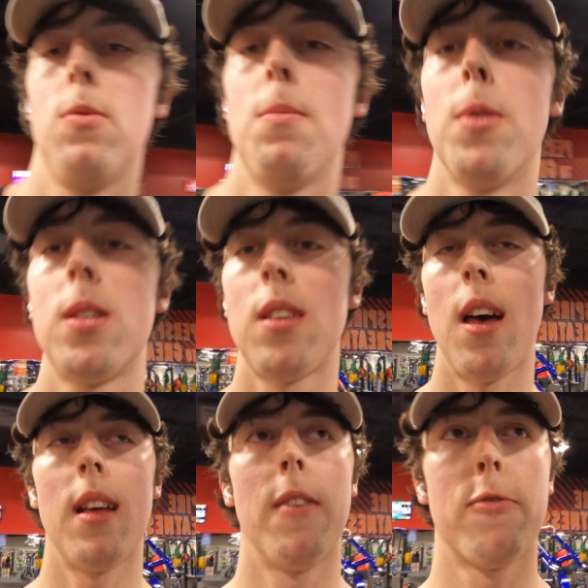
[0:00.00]
One more
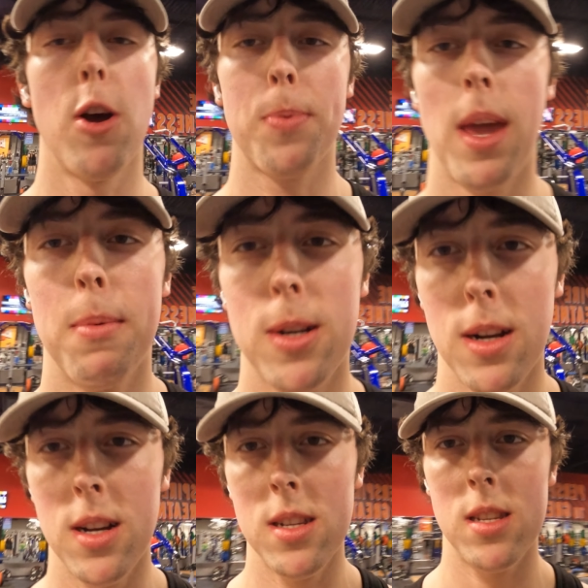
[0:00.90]
set of rope cable
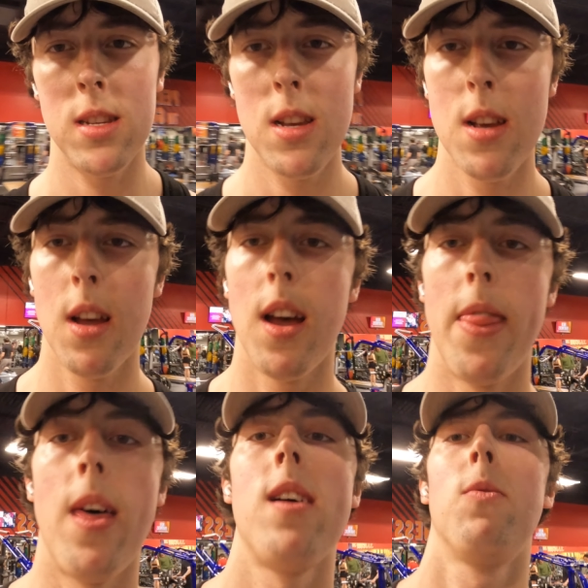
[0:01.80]
curls,
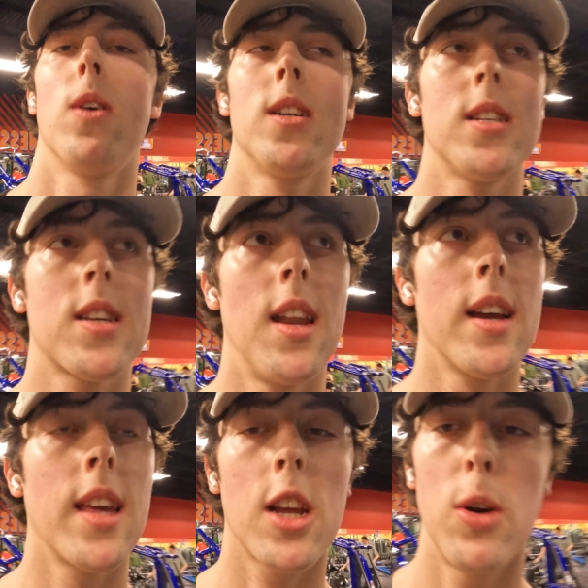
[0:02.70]
and then we're just
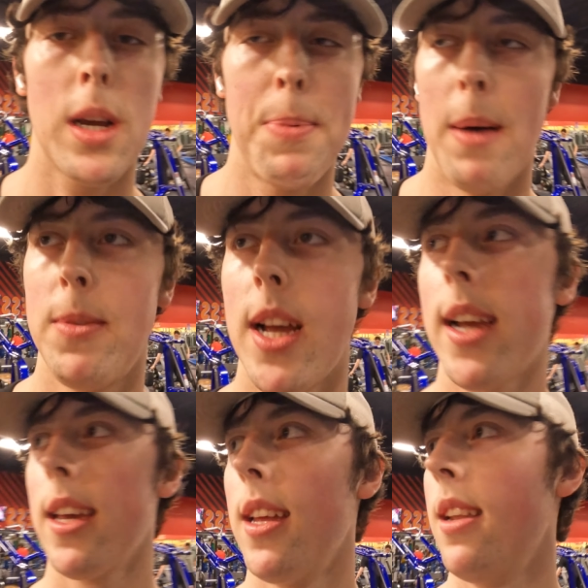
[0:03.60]
gonna get a quick pump
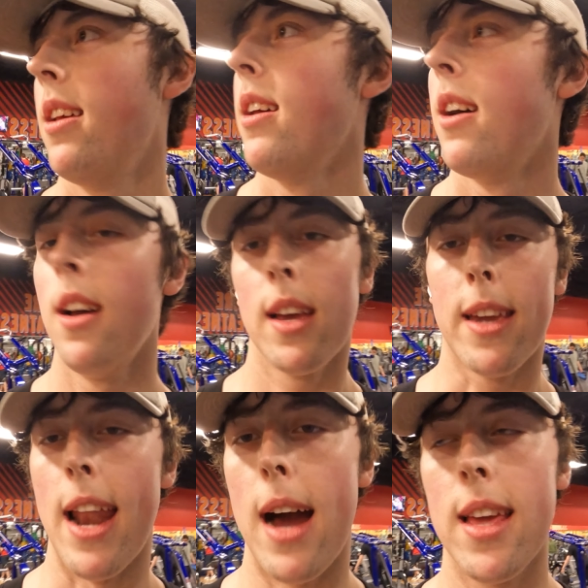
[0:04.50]
check and
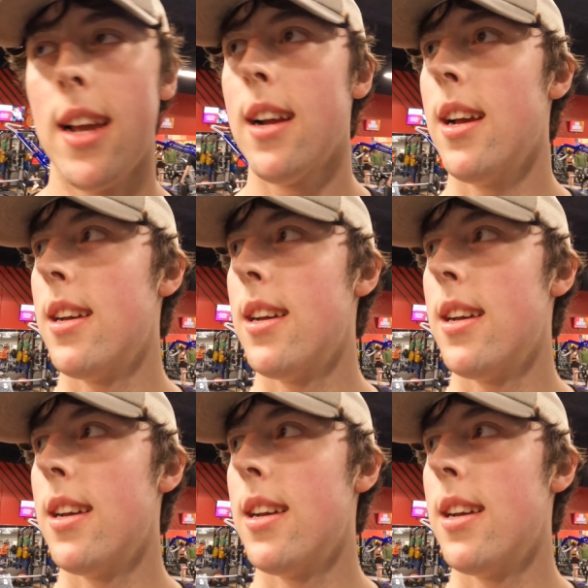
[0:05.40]
get out of here.